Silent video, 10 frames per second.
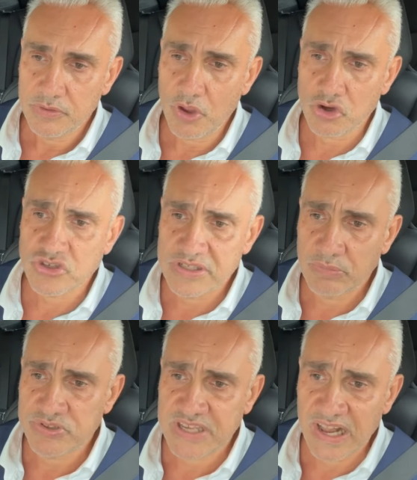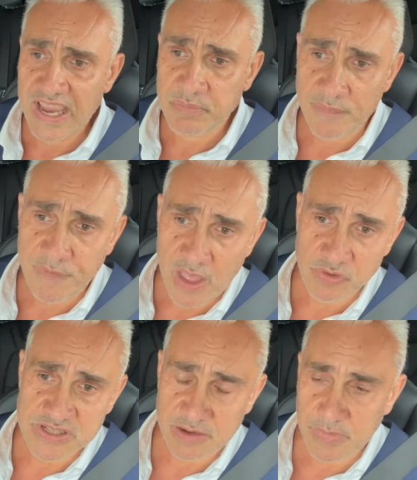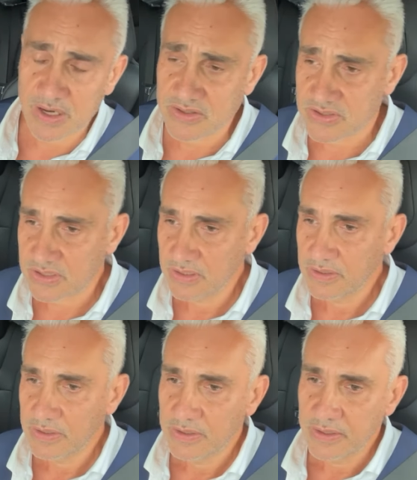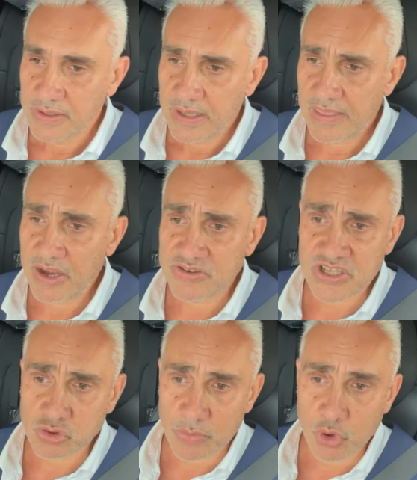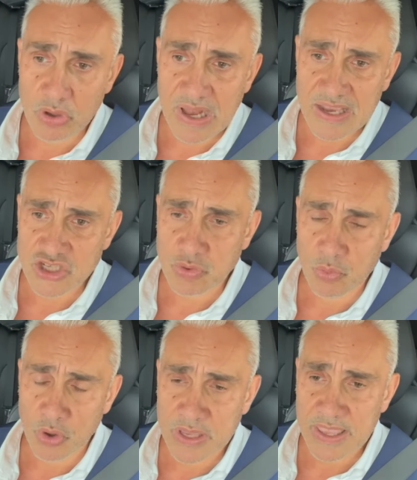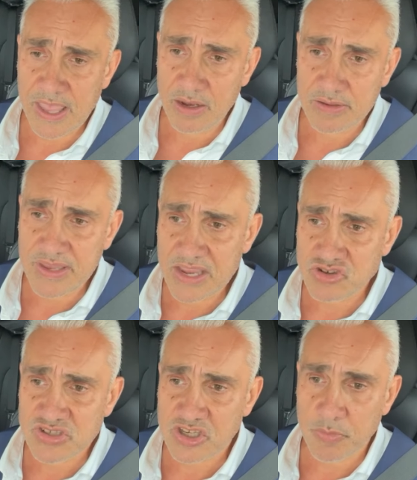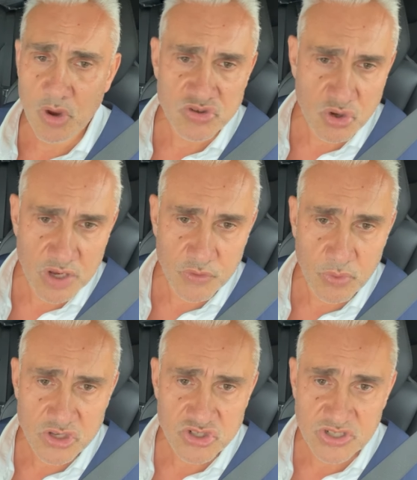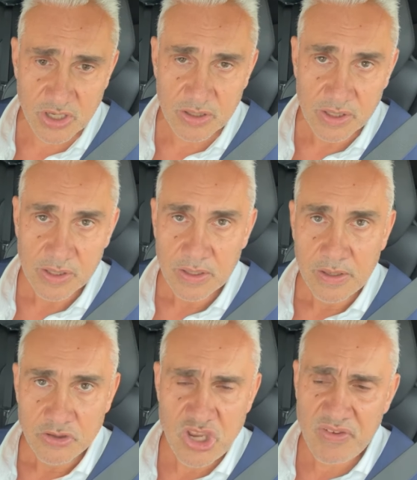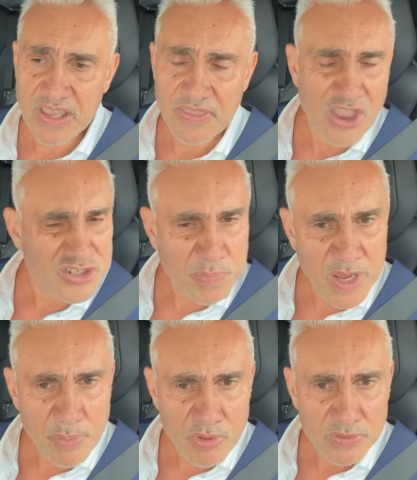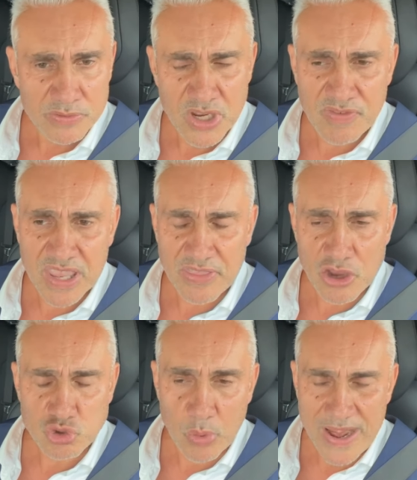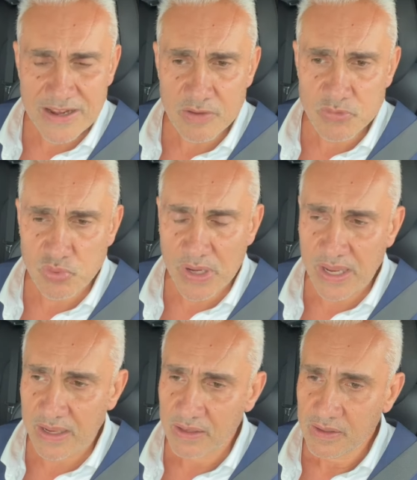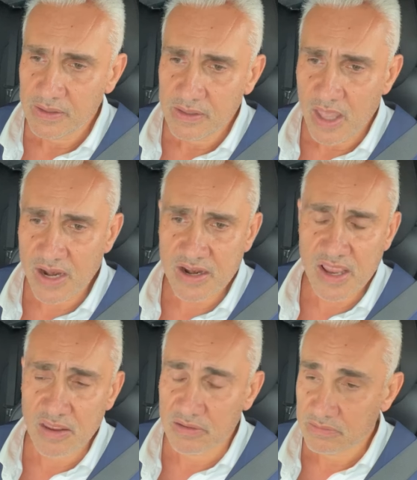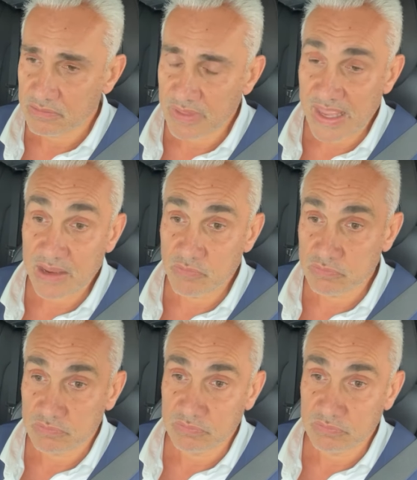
The auction was delayed by 5 or 10 minutes. And then I said to him, good luck, as we're walking out. And the agent said to me, oh, he's not even registered. Do you ever get those people? Do you ever get those randoms where, I don't know, they